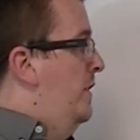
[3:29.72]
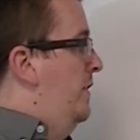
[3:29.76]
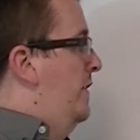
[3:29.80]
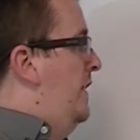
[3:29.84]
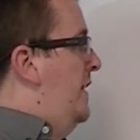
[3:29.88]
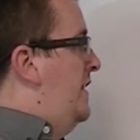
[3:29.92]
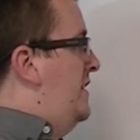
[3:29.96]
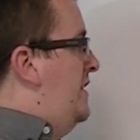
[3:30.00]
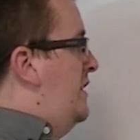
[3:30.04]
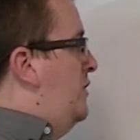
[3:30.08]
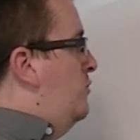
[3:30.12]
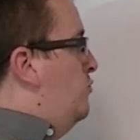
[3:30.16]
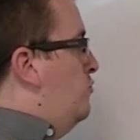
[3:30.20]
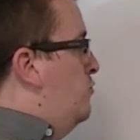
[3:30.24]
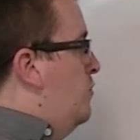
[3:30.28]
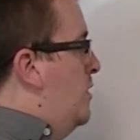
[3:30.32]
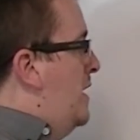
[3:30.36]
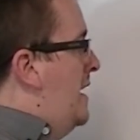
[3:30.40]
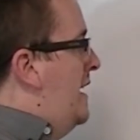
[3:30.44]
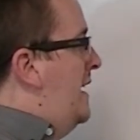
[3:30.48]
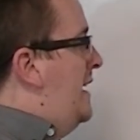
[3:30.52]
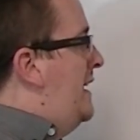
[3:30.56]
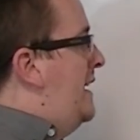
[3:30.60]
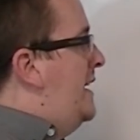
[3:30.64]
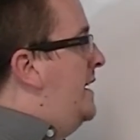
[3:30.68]
This is
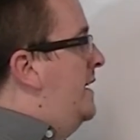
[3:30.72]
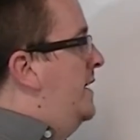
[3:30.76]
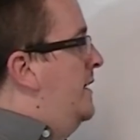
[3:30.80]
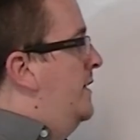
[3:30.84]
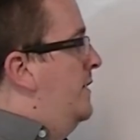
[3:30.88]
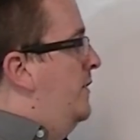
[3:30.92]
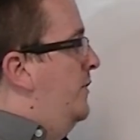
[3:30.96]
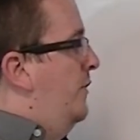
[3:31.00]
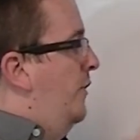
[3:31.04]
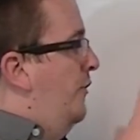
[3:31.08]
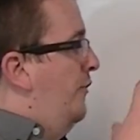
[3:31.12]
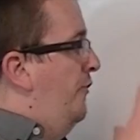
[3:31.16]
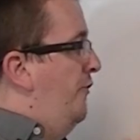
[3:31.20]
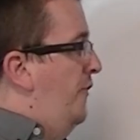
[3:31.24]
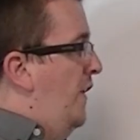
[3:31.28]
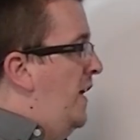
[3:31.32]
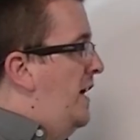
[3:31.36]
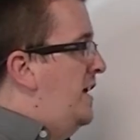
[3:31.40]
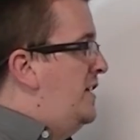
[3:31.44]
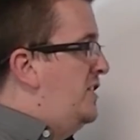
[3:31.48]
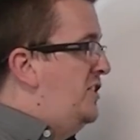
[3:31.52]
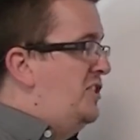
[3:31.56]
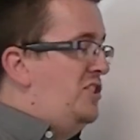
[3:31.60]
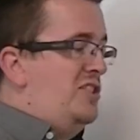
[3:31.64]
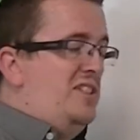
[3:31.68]
really the
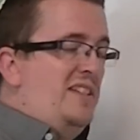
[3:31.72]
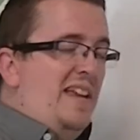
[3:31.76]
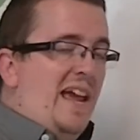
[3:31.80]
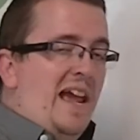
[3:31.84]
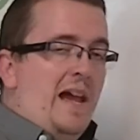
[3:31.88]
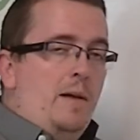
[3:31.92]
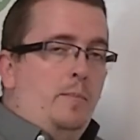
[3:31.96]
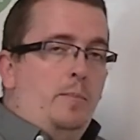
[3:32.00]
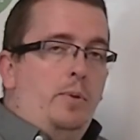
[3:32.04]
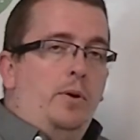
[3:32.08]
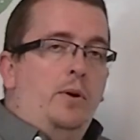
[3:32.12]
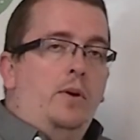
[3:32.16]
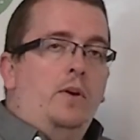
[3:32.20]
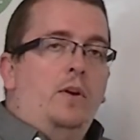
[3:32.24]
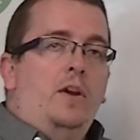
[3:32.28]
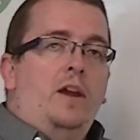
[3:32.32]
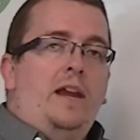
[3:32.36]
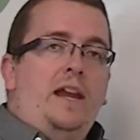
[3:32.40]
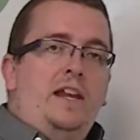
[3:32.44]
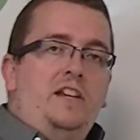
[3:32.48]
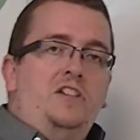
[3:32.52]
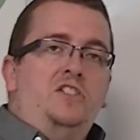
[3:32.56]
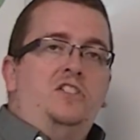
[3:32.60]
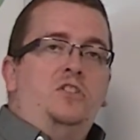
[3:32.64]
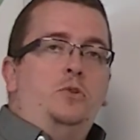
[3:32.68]
first step
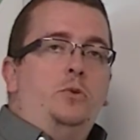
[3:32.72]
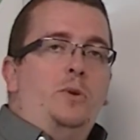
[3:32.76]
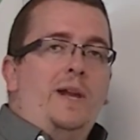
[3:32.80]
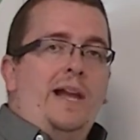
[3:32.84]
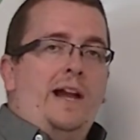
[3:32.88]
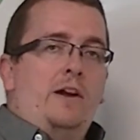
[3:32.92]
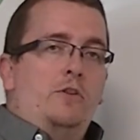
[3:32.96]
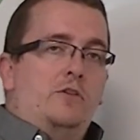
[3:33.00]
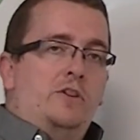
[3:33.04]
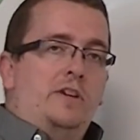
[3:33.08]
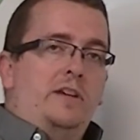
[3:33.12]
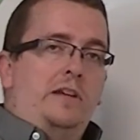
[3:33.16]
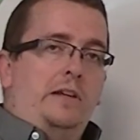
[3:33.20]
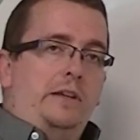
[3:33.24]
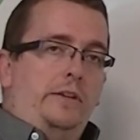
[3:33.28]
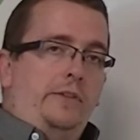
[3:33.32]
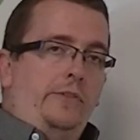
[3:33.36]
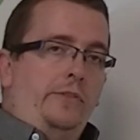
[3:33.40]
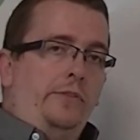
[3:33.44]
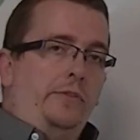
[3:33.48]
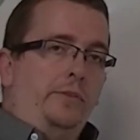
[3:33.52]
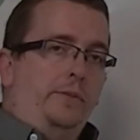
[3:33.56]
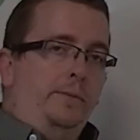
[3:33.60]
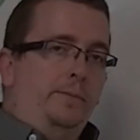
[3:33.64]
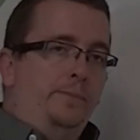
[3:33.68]
into
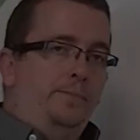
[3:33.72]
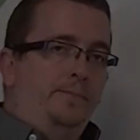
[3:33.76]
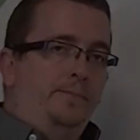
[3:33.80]
calculus.